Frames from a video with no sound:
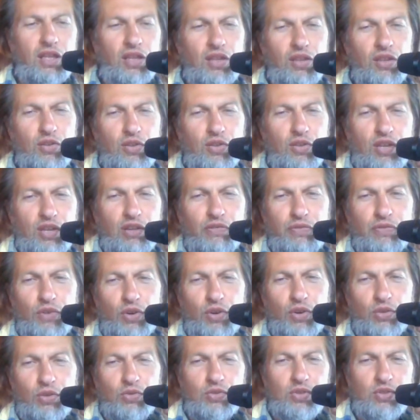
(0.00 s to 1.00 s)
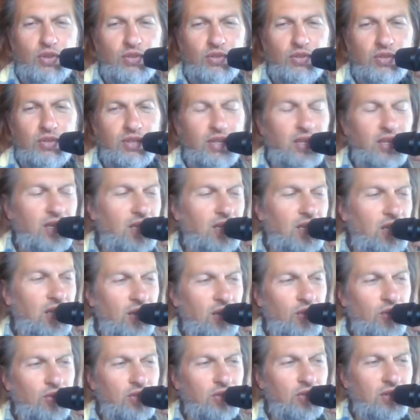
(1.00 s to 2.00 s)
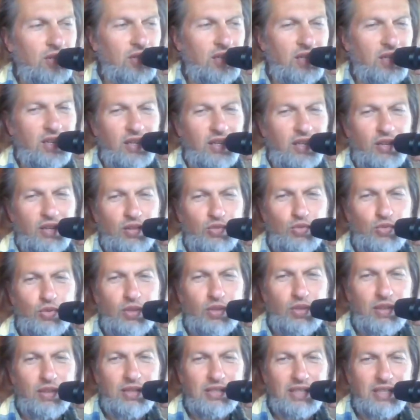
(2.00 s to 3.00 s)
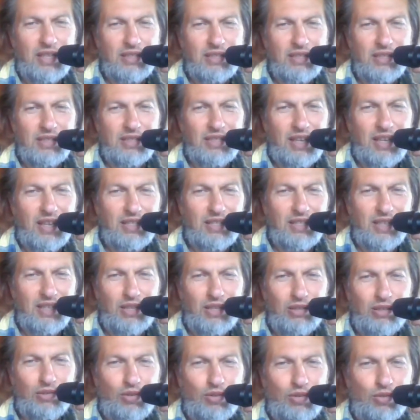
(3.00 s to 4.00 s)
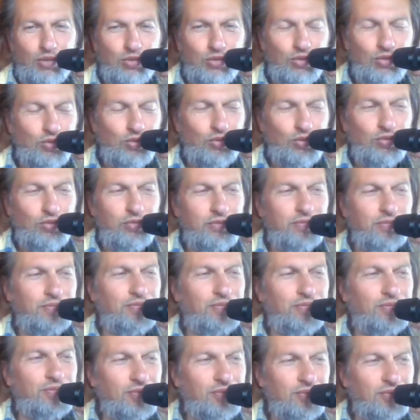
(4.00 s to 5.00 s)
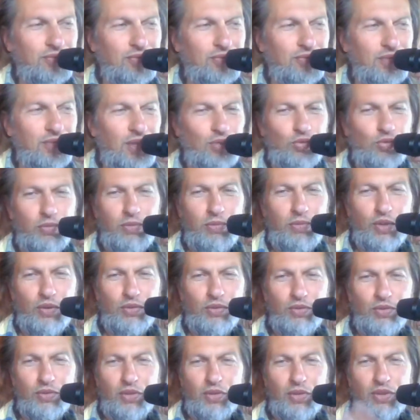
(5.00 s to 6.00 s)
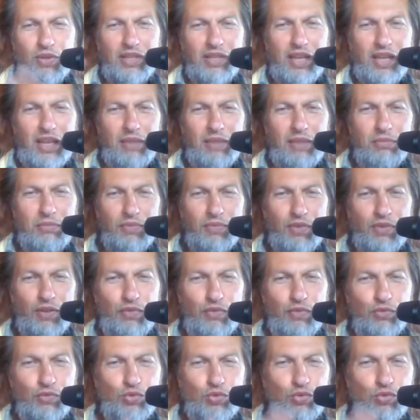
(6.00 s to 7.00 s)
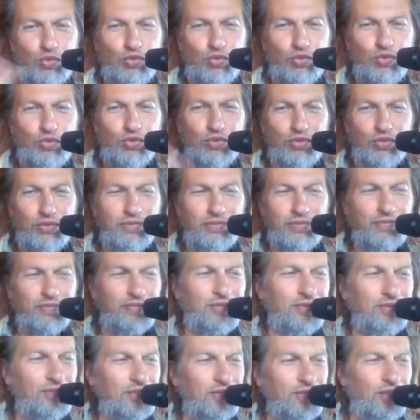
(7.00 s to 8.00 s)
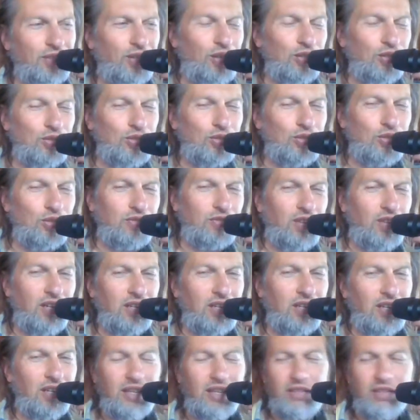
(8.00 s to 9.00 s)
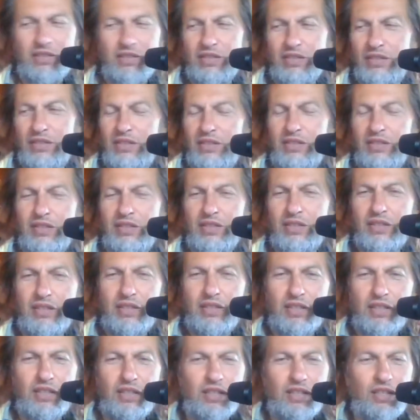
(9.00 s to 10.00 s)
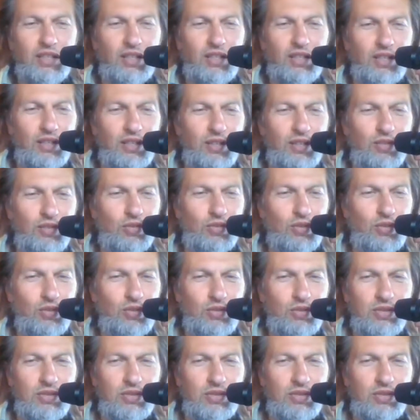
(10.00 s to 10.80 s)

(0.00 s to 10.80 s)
you can focus on doing this exercise later on too, to be on the time of 2:22. Also, it's very nice to use